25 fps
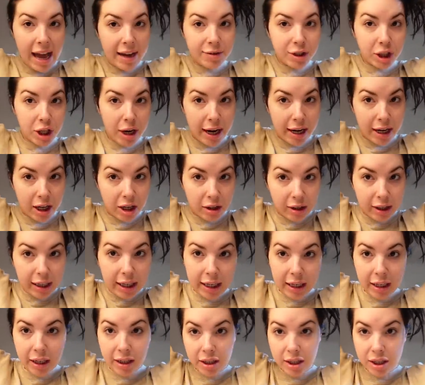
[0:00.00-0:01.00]
After I
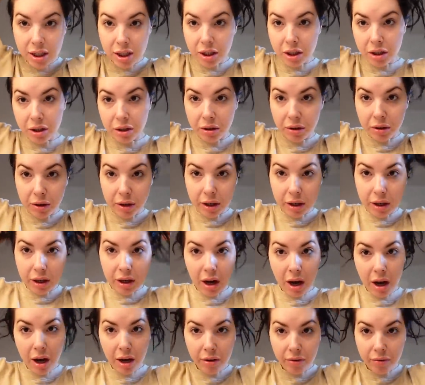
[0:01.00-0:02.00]
agreed to
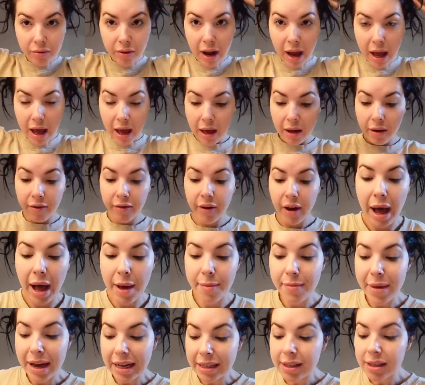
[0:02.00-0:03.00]
non-rev, I
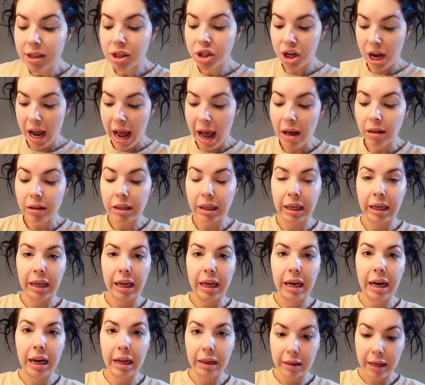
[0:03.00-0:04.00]
messaged Allie
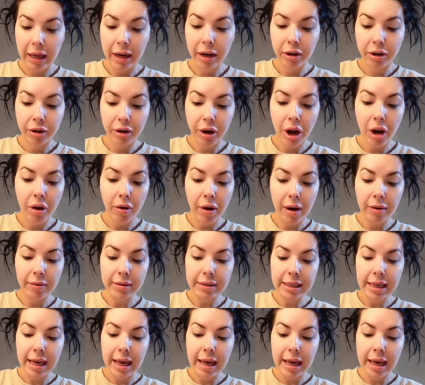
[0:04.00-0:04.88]
and I let her know. I was